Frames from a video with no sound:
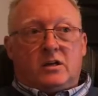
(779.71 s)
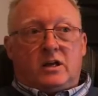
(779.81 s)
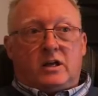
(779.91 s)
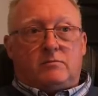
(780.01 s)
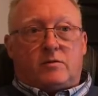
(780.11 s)

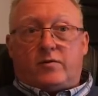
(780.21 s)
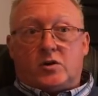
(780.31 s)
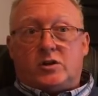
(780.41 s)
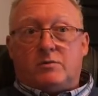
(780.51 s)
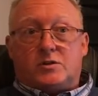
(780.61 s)
the
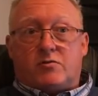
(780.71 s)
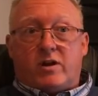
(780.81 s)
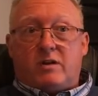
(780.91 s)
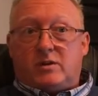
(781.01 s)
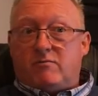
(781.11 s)
first year was
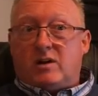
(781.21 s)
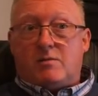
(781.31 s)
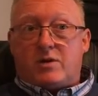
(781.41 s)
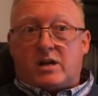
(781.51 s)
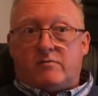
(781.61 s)
great. We didn't really
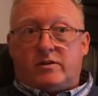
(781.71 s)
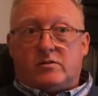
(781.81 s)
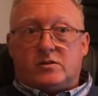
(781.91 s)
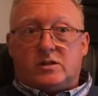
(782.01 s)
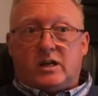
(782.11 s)
break into
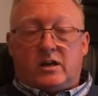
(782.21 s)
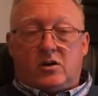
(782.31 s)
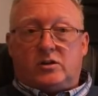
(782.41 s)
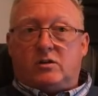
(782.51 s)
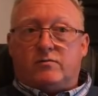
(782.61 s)
redundancy. It
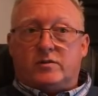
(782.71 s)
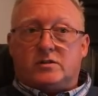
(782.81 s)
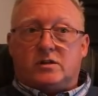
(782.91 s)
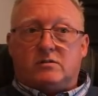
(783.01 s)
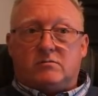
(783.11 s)
earned enough for us
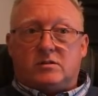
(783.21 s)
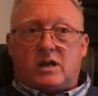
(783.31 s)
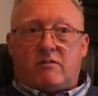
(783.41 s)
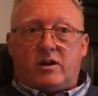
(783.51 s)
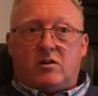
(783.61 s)
to
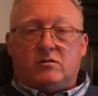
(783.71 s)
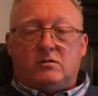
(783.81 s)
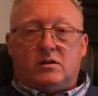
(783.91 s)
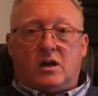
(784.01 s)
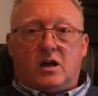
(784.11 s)
carry on.
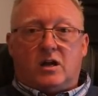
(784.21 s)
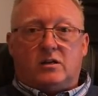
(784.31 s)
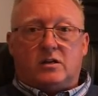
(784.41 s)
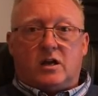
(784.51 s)
And